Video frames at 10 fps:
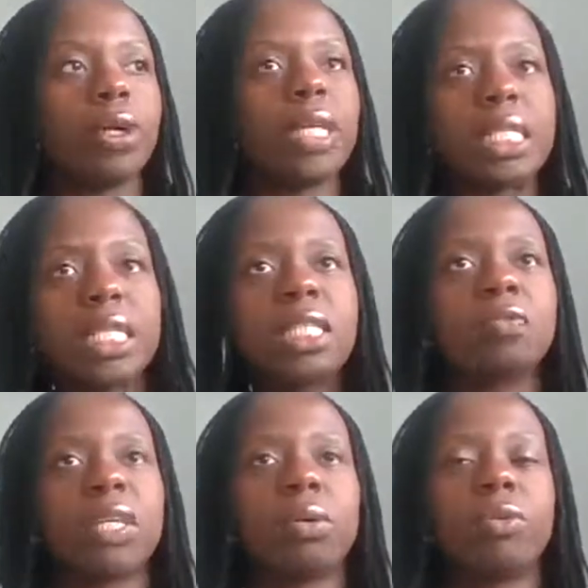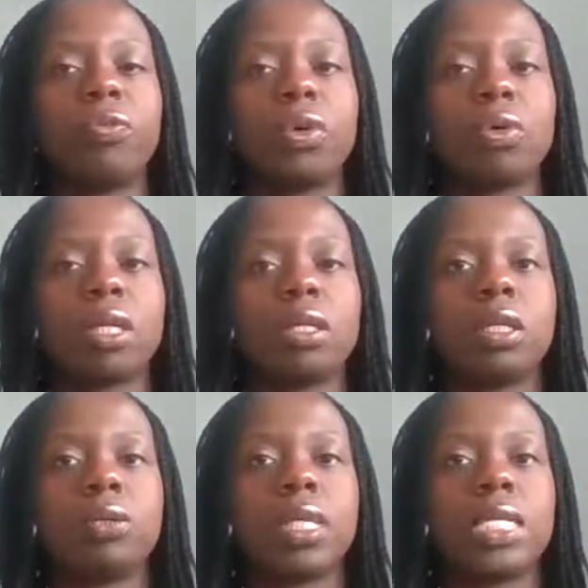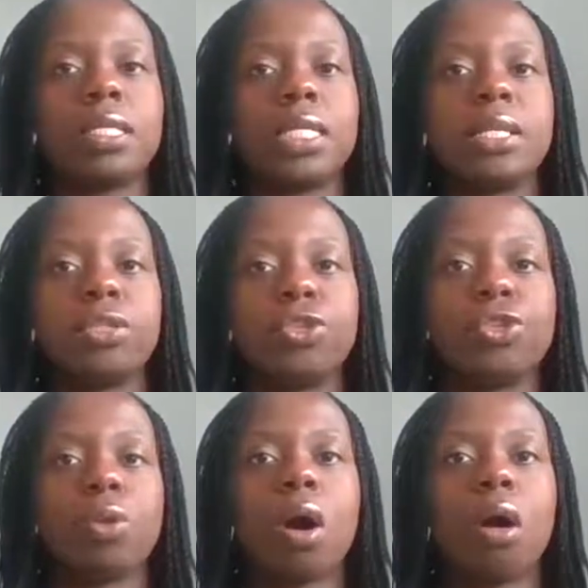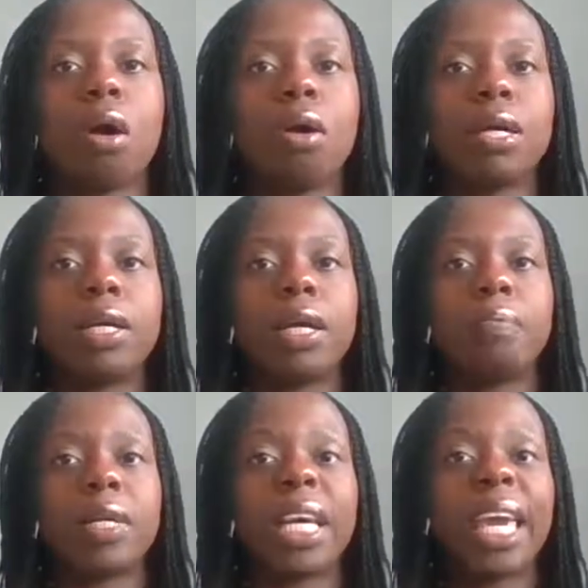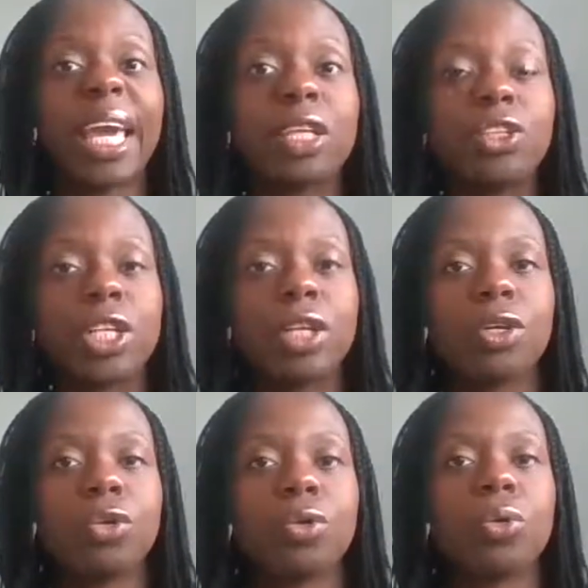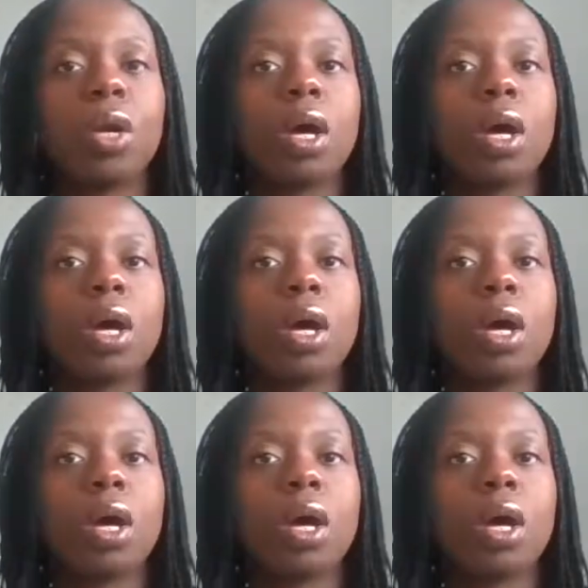instinctively, I would feel that it's leaders who are engaging, who